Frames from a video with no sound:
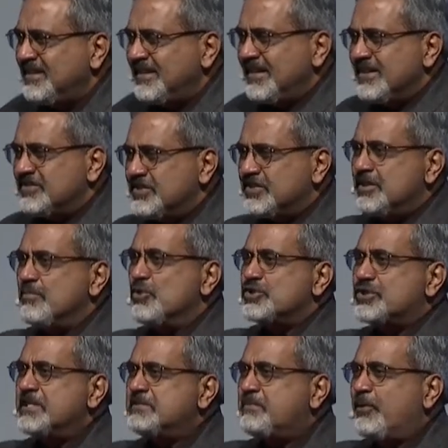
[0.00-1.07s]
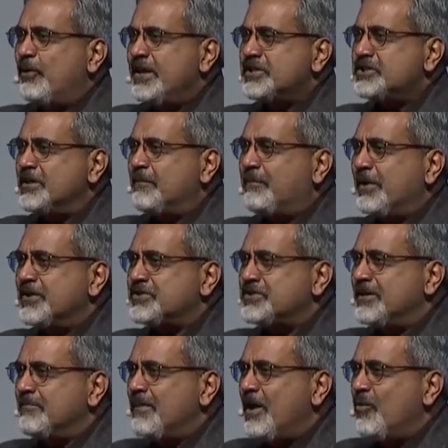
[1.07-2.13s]
He said, "The most inspirational person
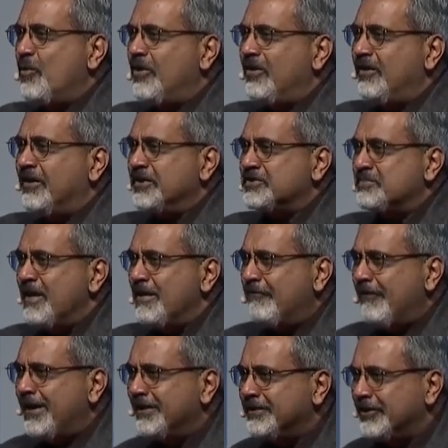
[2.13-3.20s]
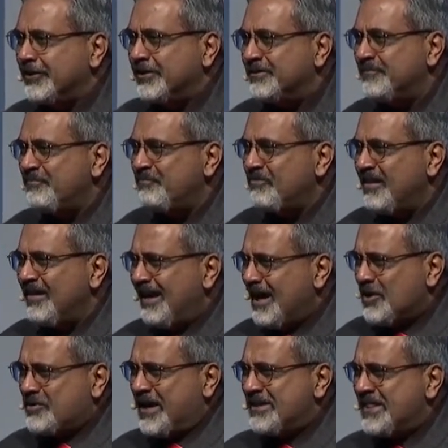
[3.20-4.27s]
in my world is my father." How
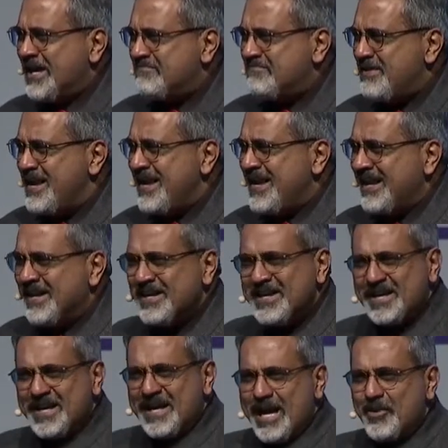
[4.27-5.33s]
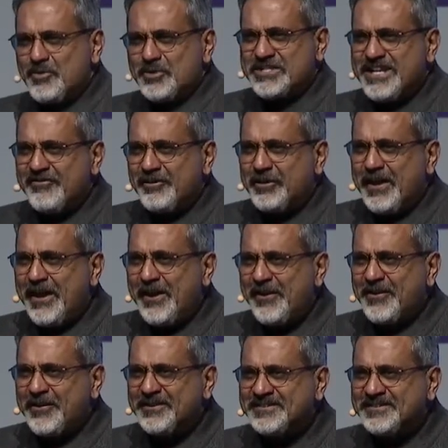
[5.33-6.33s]
can that be? I was never there.